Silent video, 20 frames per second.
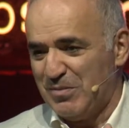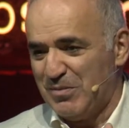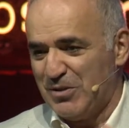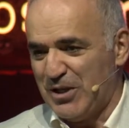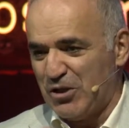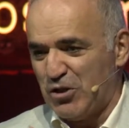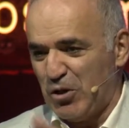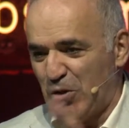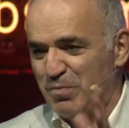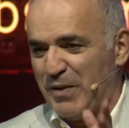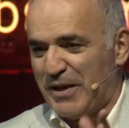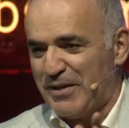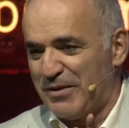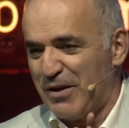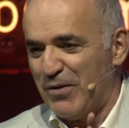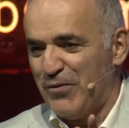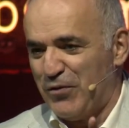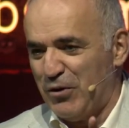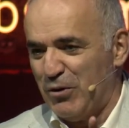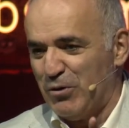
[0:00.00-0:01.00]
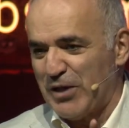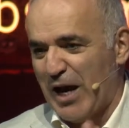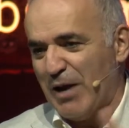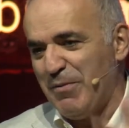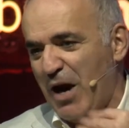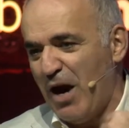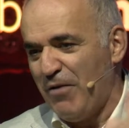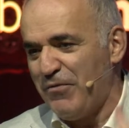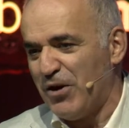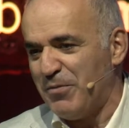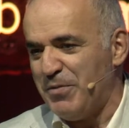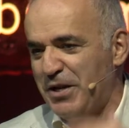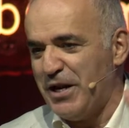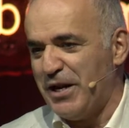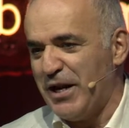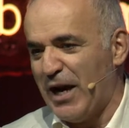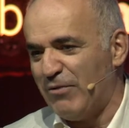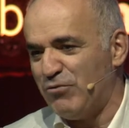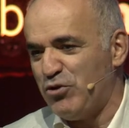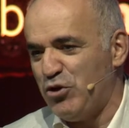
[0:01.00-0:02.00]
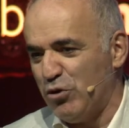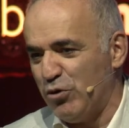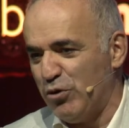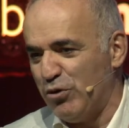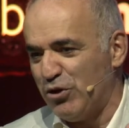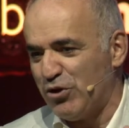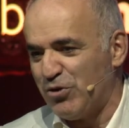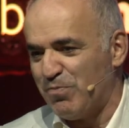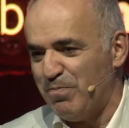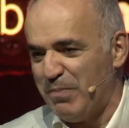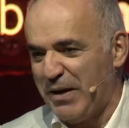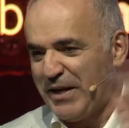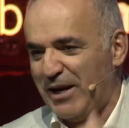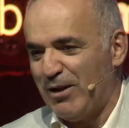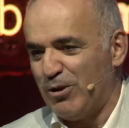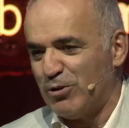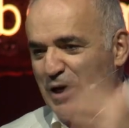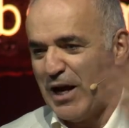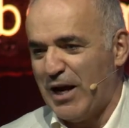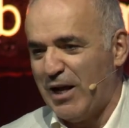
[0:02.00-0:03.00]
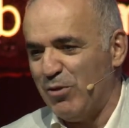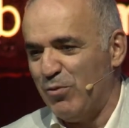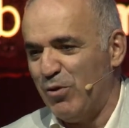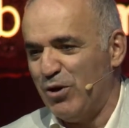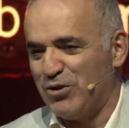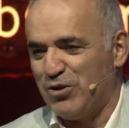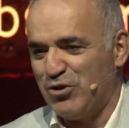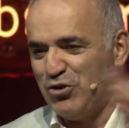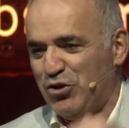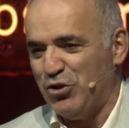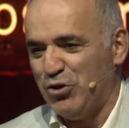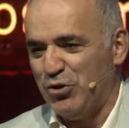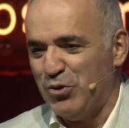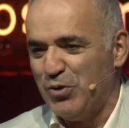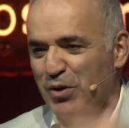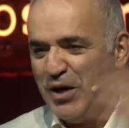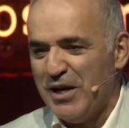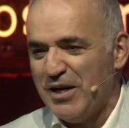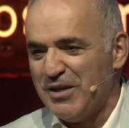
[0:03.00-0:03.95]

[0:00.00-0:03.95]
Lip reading: Just don't get confused. I'm half Armenian, half Jewish. Mikhail Tal was Jew.